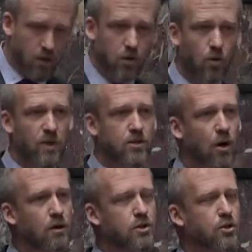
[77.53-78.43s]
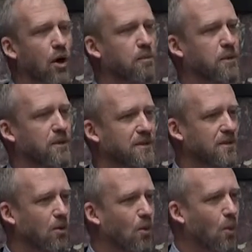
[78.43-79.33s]
You know, when Donald Trump
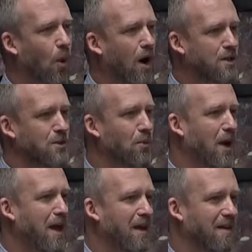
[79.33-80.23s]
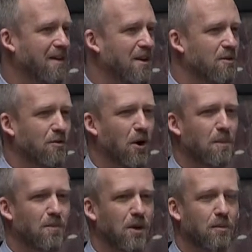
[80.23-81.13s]
walks away
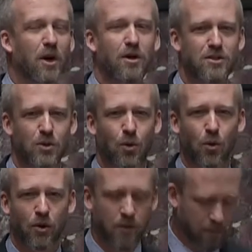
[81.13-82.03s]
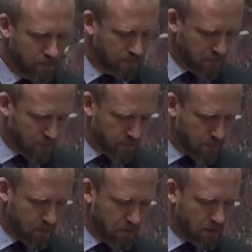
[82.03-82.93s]
from the Paris Accord,
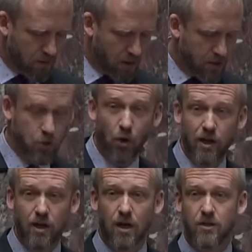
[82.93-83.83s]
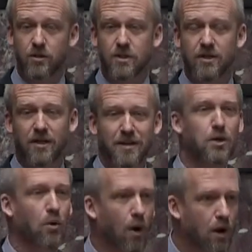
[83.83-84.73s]
joining countries like
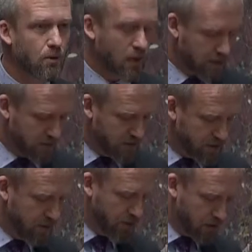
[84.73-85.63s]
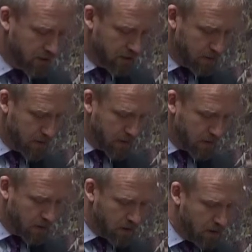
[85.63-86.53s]
Nicaragua and Syria,
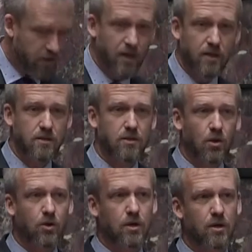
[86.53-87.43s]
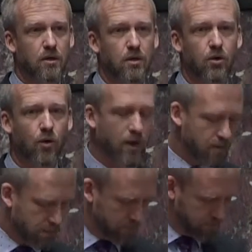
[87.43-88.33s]
things look grim.